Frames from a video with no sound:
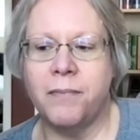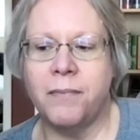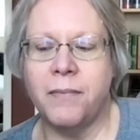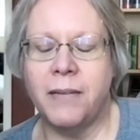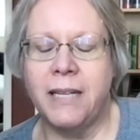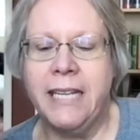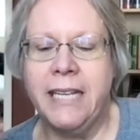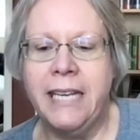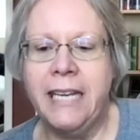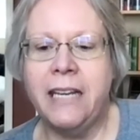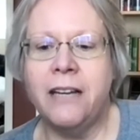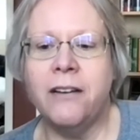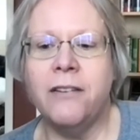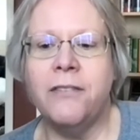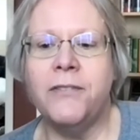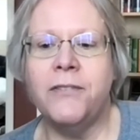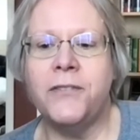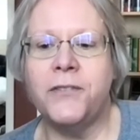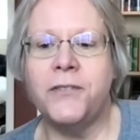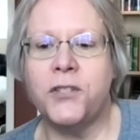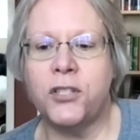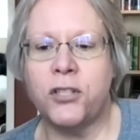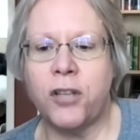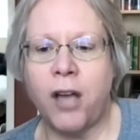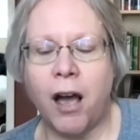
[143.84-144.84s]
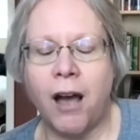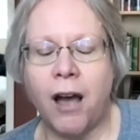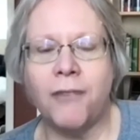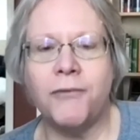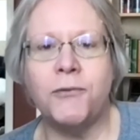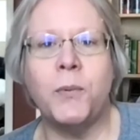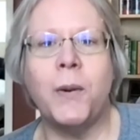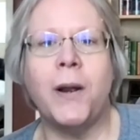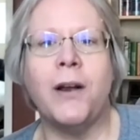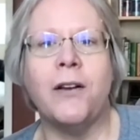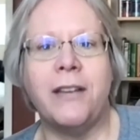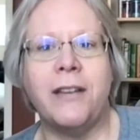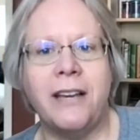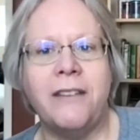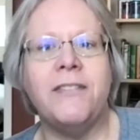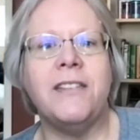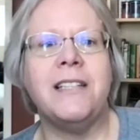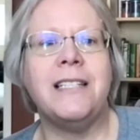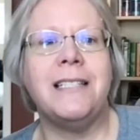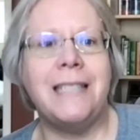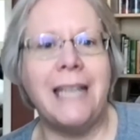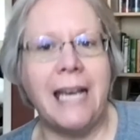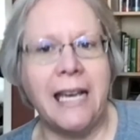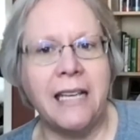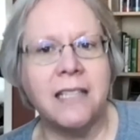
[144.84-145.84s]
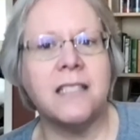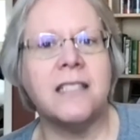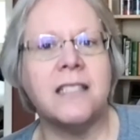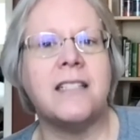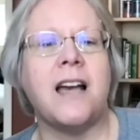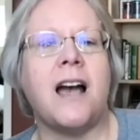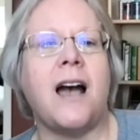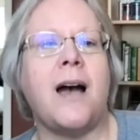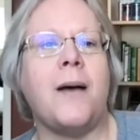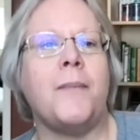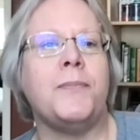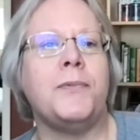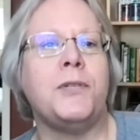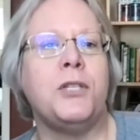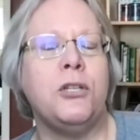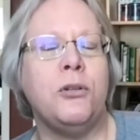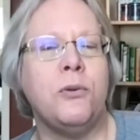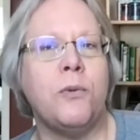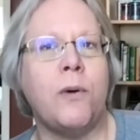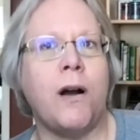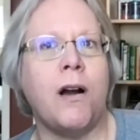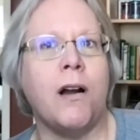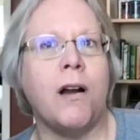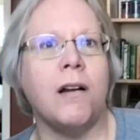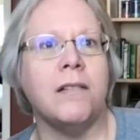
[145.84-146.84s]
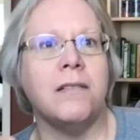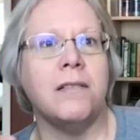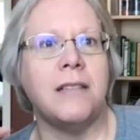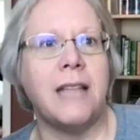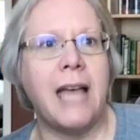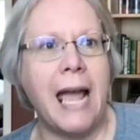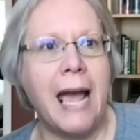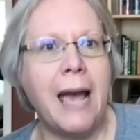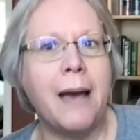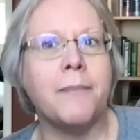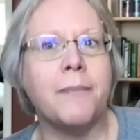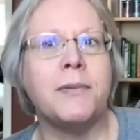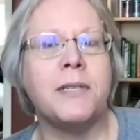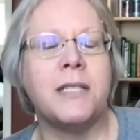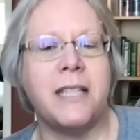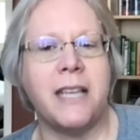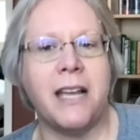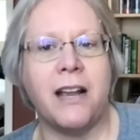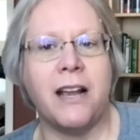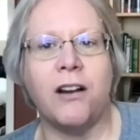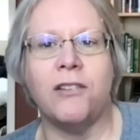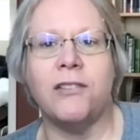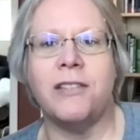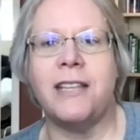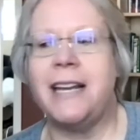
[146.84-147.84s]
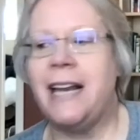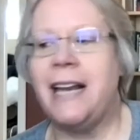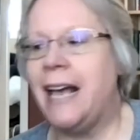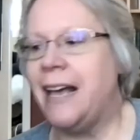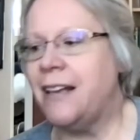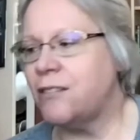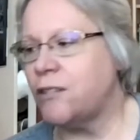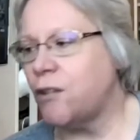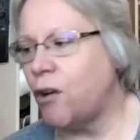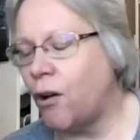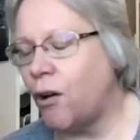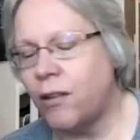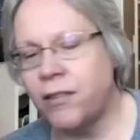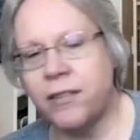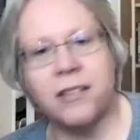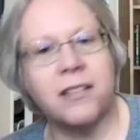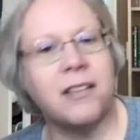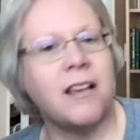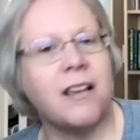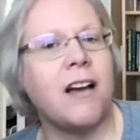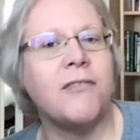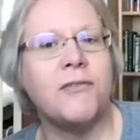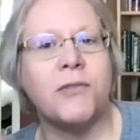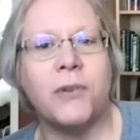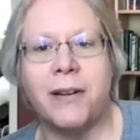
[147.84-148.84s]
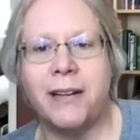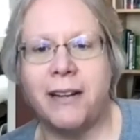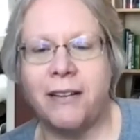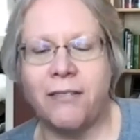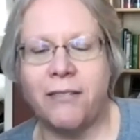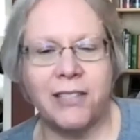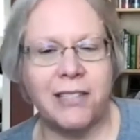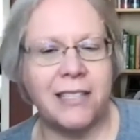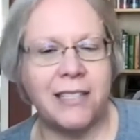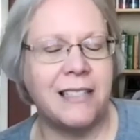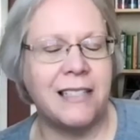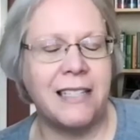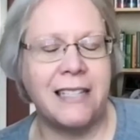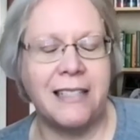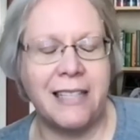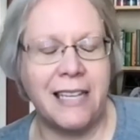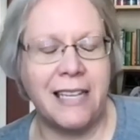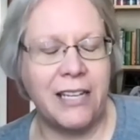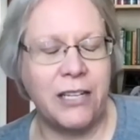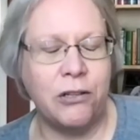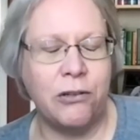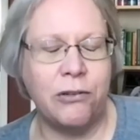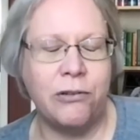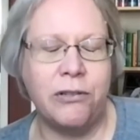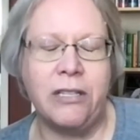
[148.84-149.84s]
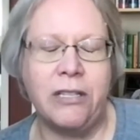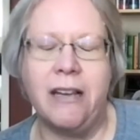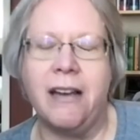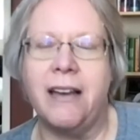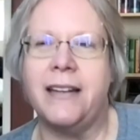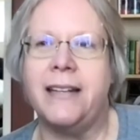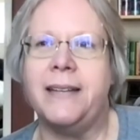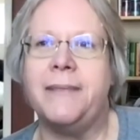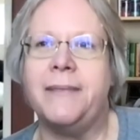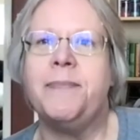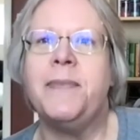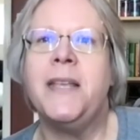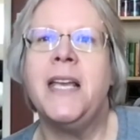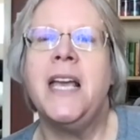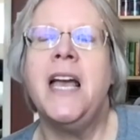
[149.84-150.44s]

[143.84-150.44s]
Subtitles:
give a desktop to our labs there that has all the software and everything that they use on it.